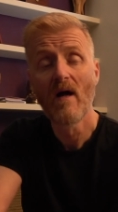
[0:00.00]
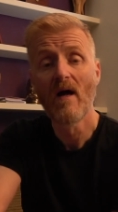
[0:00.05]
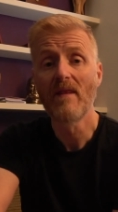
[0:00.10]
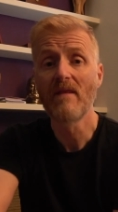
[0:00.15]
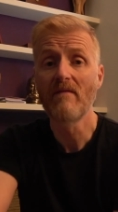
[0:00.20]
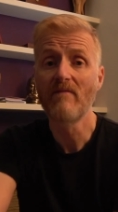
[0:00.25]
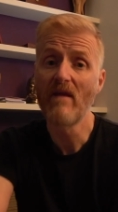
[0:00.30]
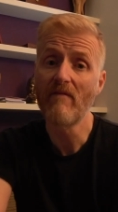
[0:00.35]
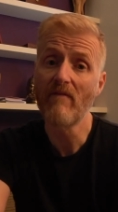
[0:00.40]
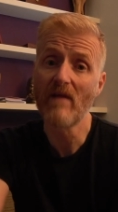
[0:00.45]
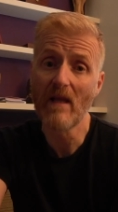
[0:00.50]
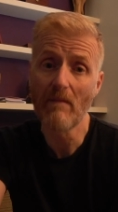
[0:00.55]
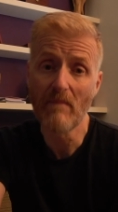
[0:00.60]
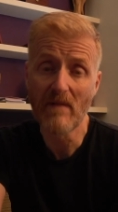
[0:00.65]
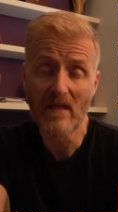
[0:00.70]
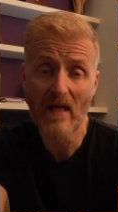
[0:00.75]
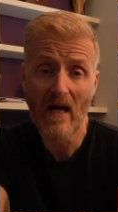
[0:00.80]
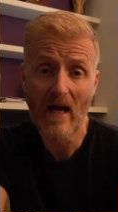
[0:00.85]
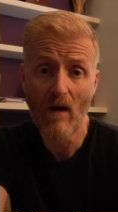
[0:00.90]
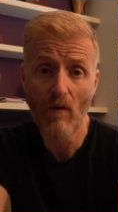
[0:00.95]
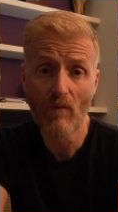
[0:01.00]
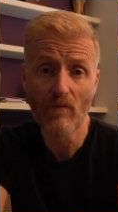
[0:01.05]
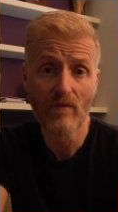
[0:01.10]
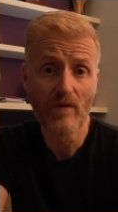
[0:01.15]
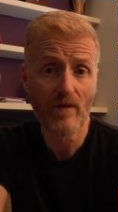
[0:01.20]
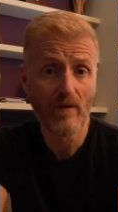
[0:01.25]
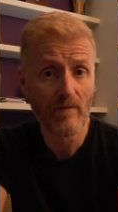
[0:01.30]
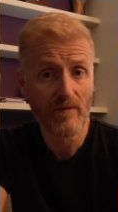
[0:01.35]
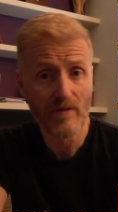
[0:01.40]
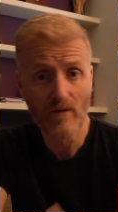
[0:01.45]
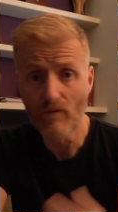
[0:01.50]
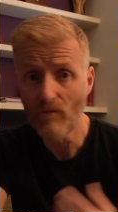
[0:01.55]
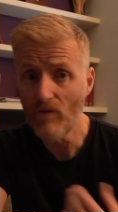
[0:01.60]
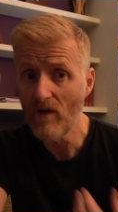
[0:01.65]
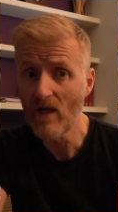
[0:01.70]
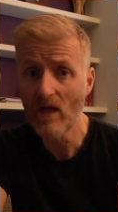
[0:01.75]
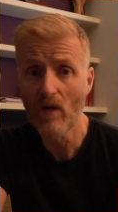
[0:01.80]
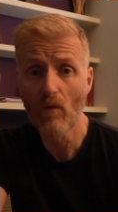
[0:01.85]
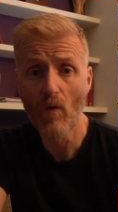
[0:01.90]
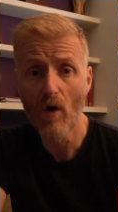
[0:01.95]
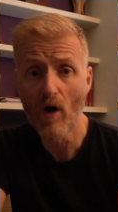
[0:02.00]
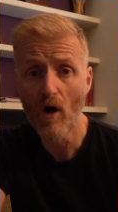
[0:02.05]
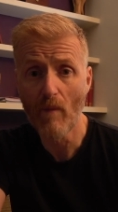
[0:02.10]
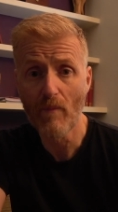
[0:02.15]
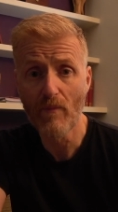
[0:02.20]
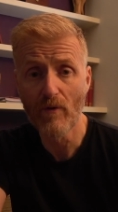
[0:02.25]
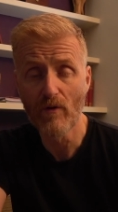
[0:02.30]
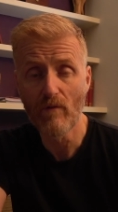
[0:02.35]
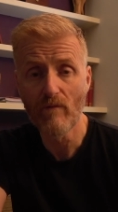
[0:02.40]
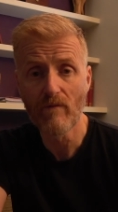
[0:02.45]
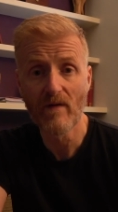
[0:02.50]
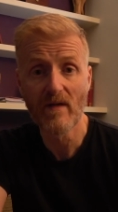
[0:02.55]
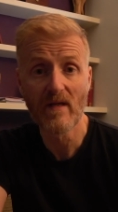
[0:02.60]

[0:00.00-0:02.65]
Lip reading: and they've never let me down. They're really waterproof.